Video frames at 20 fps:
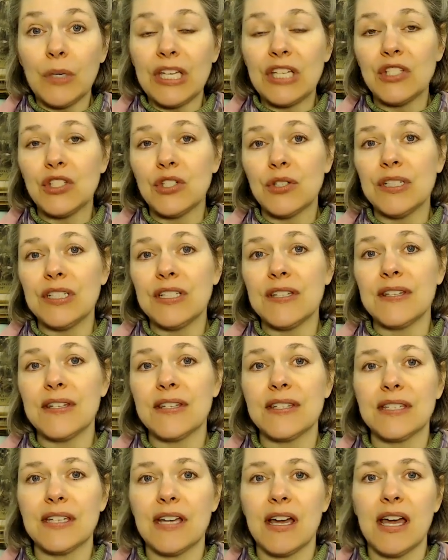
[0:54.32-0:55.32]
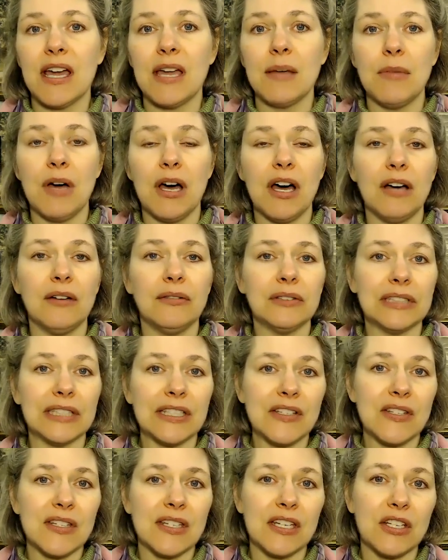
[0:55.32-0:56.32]
we enter into this time of
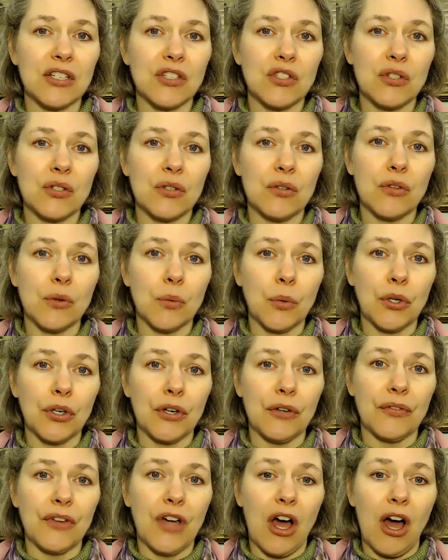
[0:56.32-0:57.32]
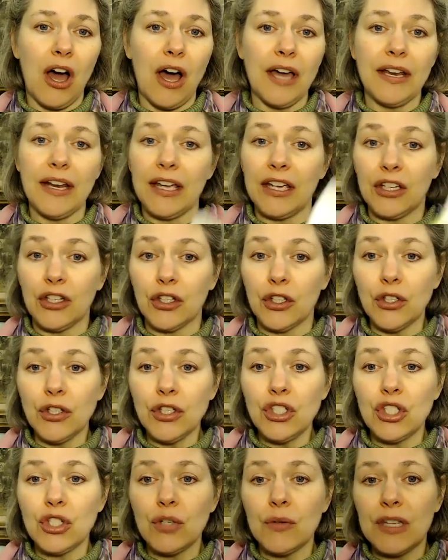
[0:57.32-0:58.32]
listening to the word of God. I
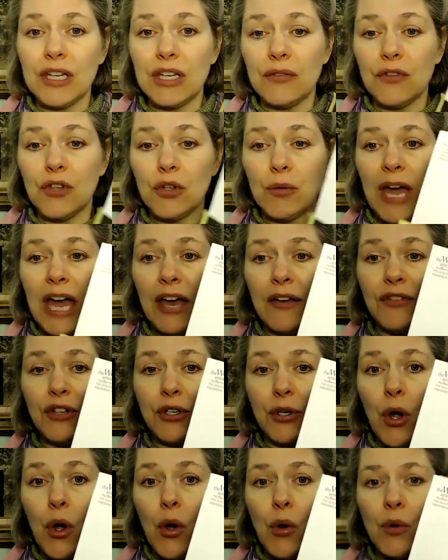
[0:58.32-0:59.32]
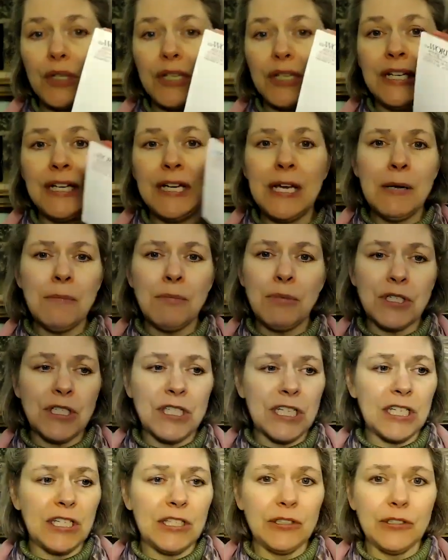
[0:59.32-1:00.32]
encourage you that if you have your own
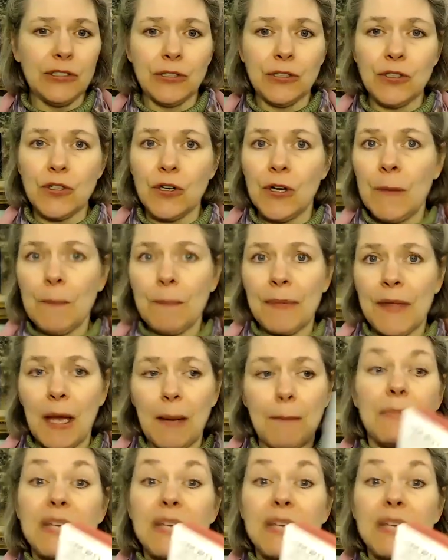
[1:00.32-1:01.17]
particular a